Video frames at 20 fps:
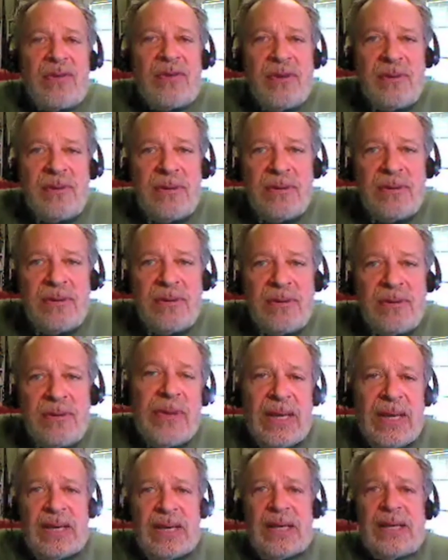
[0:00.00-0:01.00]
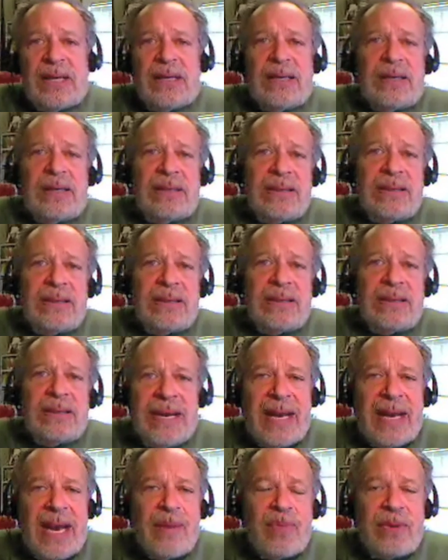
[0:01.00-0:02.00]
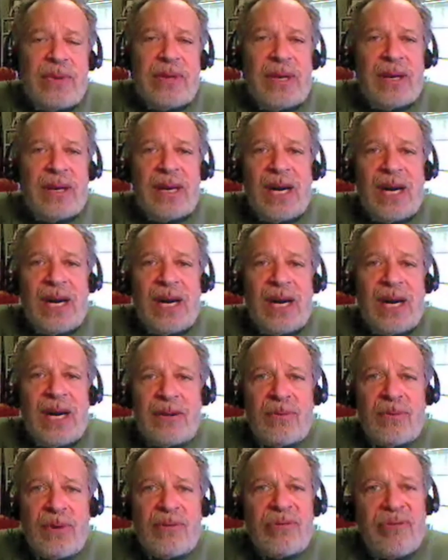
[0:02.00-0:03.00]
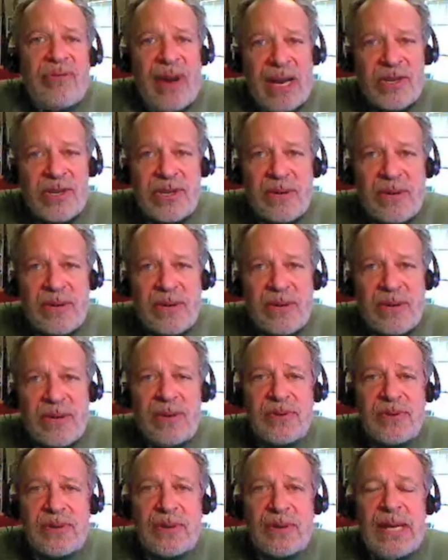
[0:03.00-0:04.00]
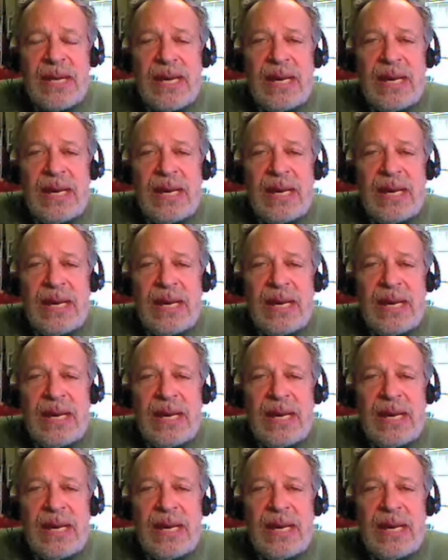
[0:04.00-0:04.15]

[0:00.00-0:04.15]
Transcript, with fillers: do uh, enable the economy to grow faster in the future.